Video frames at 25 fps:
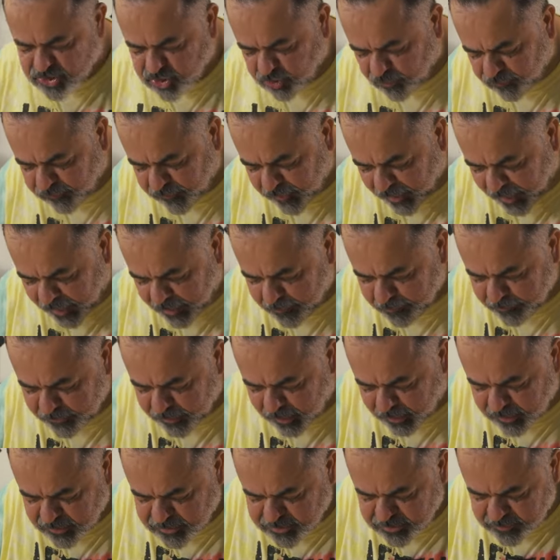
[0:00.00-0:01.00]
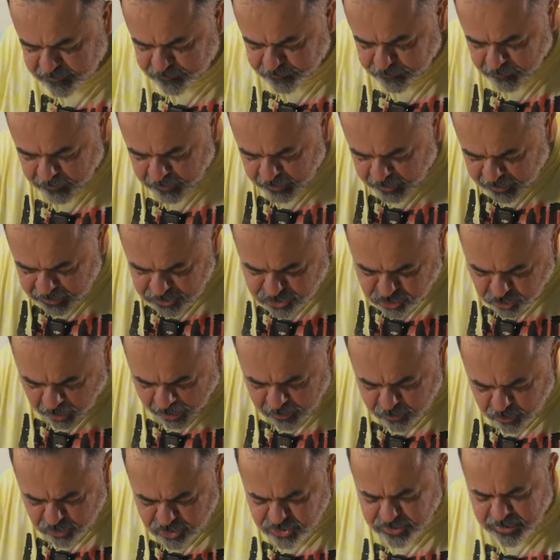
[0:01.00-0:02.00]
of lime does is, so I
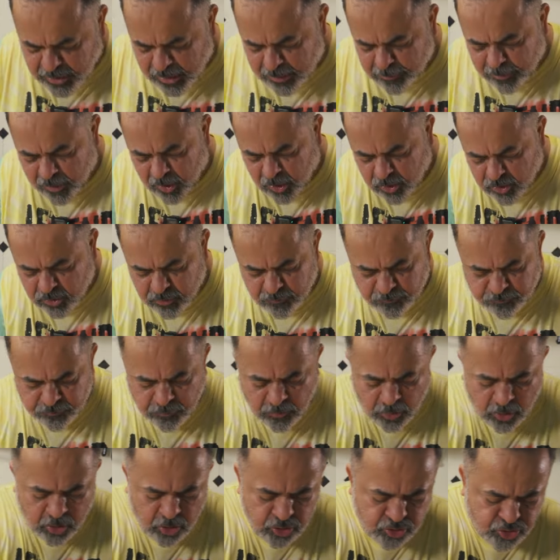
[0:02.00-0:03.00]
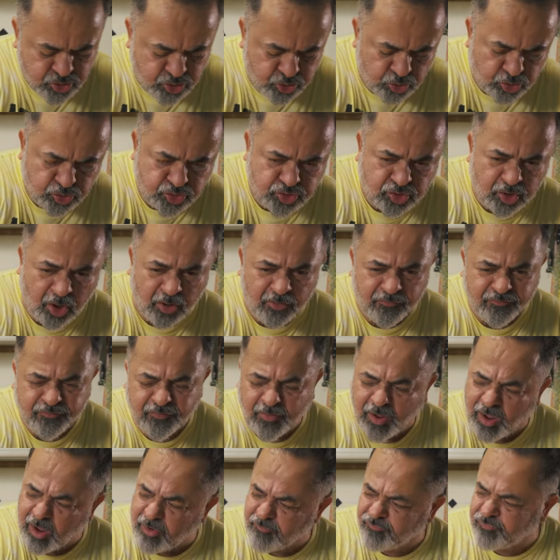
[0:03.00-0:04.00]
would say about juice of
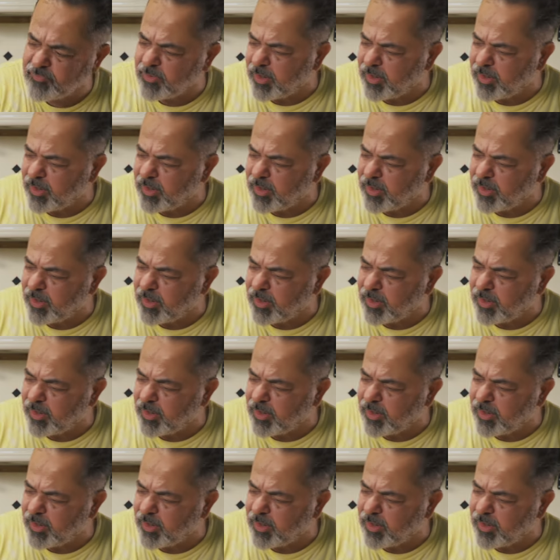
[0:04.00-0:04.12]
half a